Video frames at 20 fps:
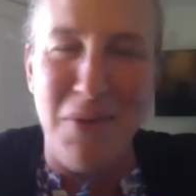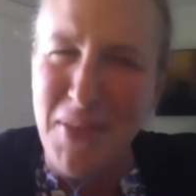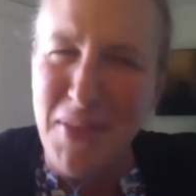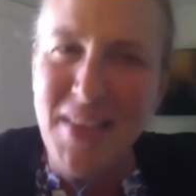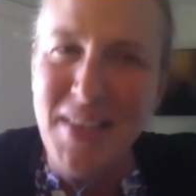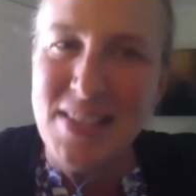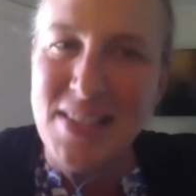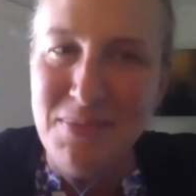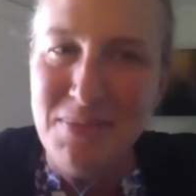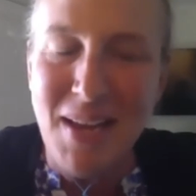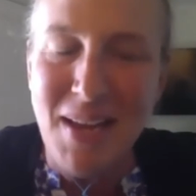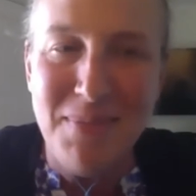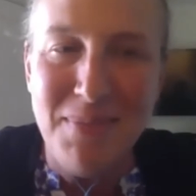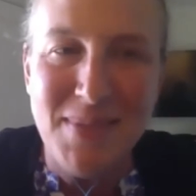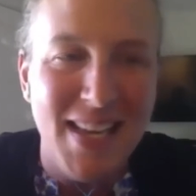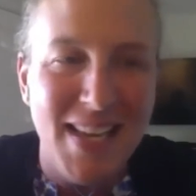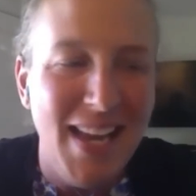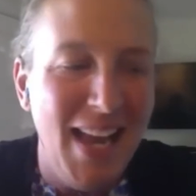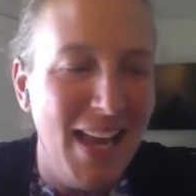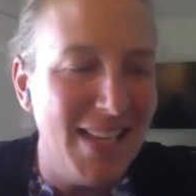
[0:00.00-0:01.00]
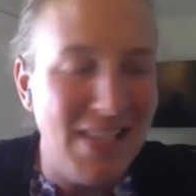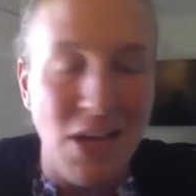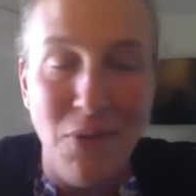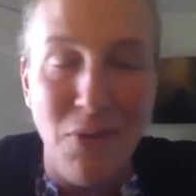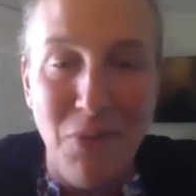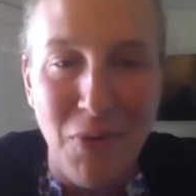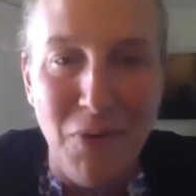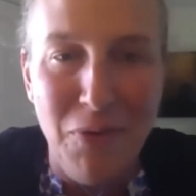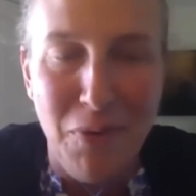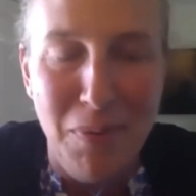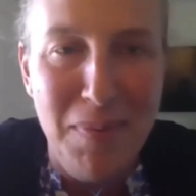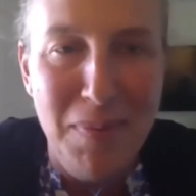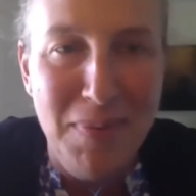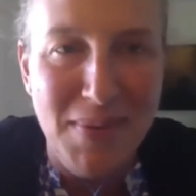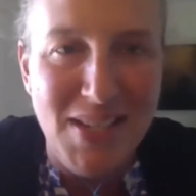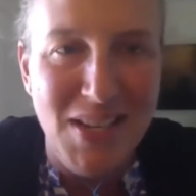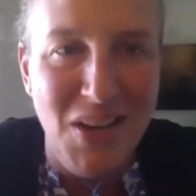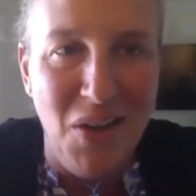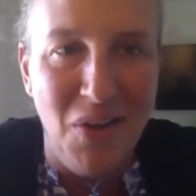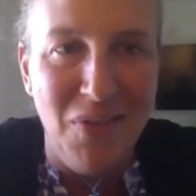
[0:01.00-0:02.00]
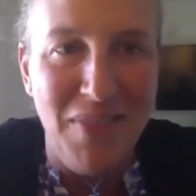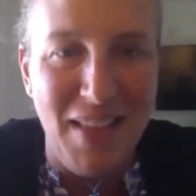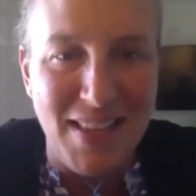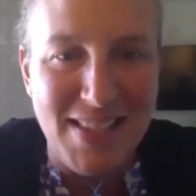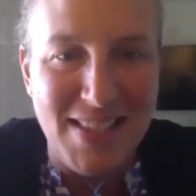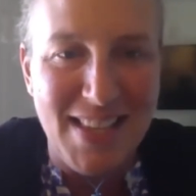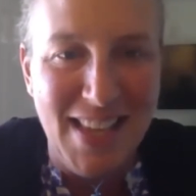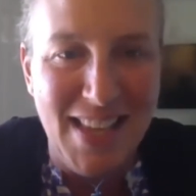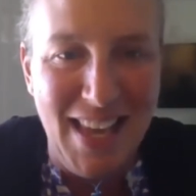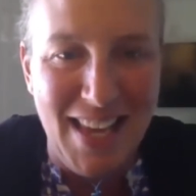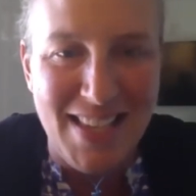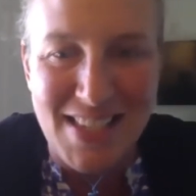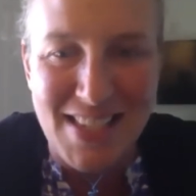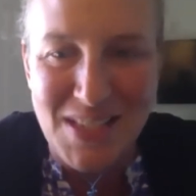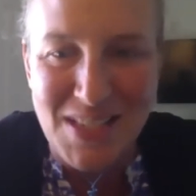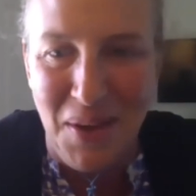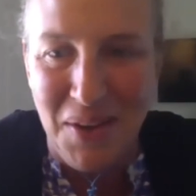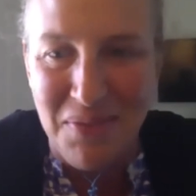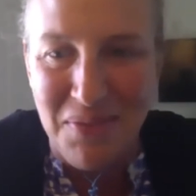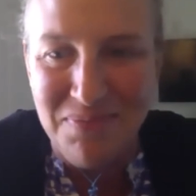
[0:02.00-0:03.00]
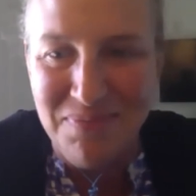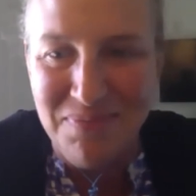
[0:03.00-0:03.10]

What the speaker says: I think sometimes it's helpful for people to know if that's the case as well.